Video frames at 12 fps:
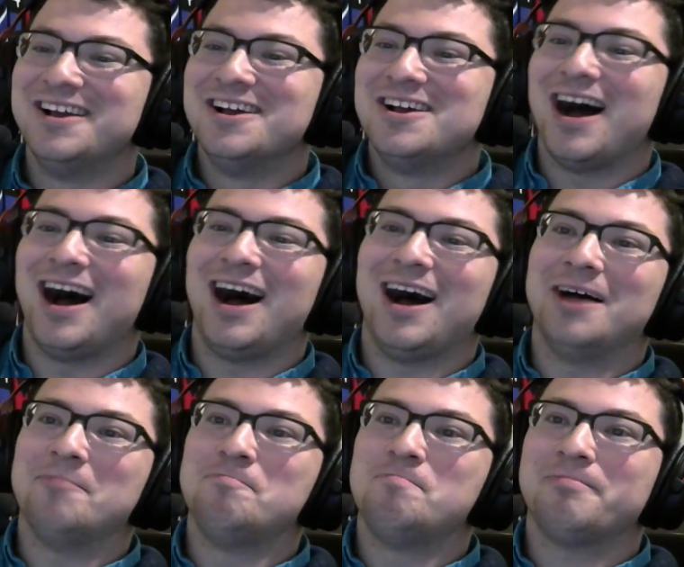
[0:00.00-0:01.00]

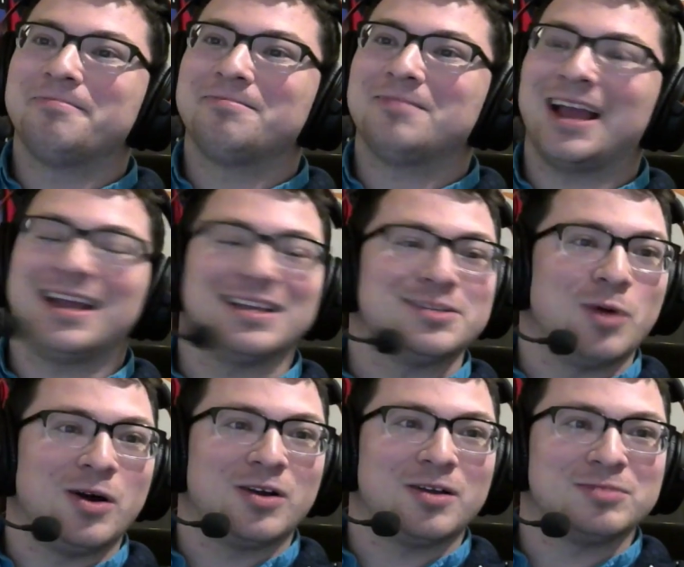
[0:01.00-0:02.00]
um, I guess
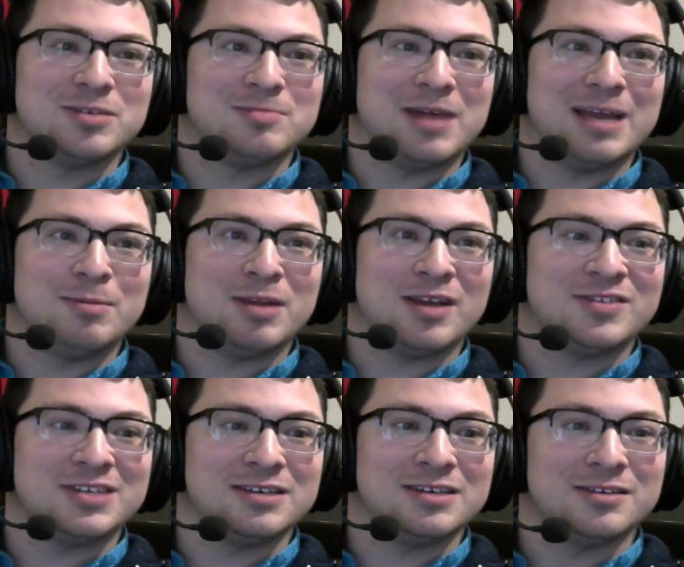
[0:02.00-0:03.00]
welcome to Miami
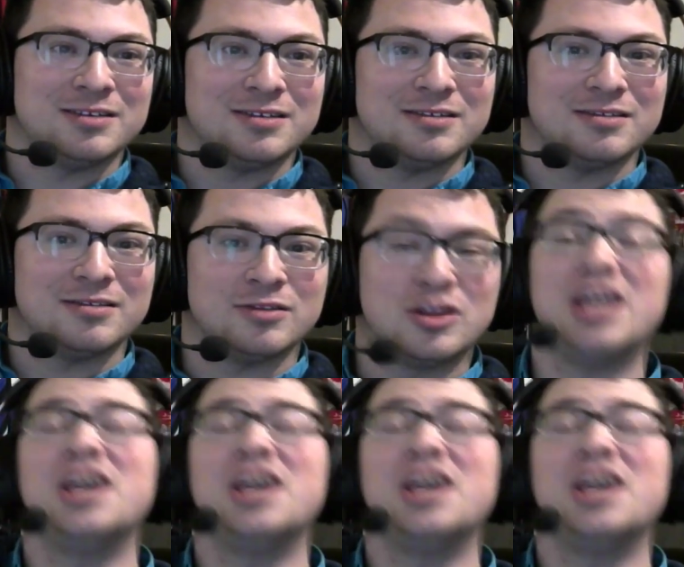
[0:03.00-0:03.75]
FC, the